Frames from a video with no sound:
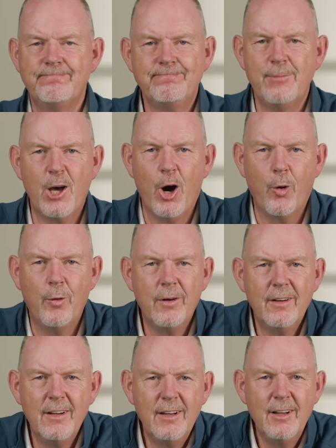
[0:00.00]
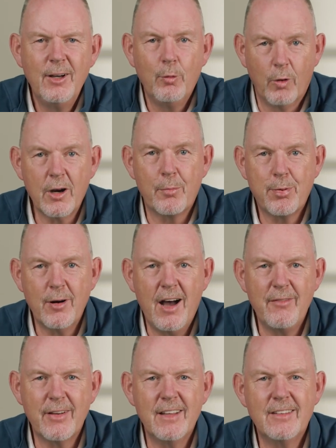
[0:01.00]
No, what a
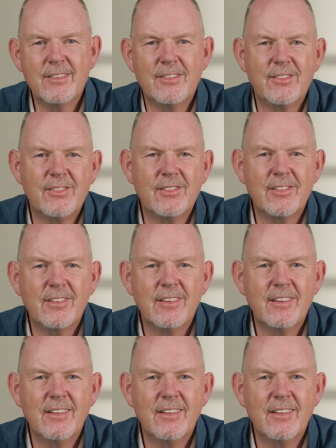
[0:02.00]
providence.